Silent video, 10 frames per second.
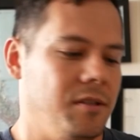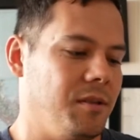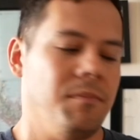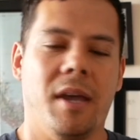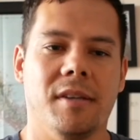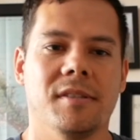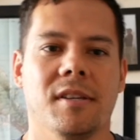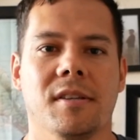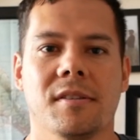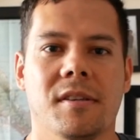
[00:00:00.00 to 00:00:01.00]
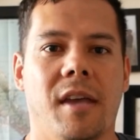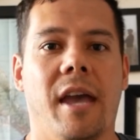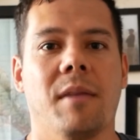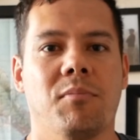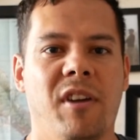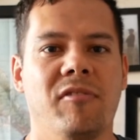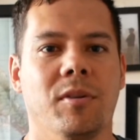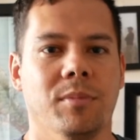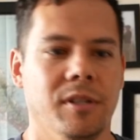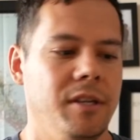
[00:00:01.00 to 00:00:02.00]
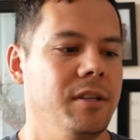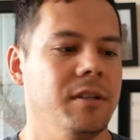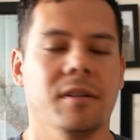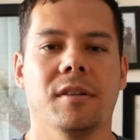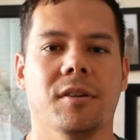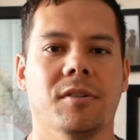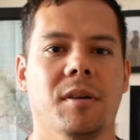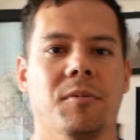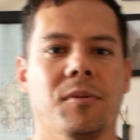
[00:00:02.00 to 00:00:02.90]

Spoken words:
some magazines, and preferably your dummy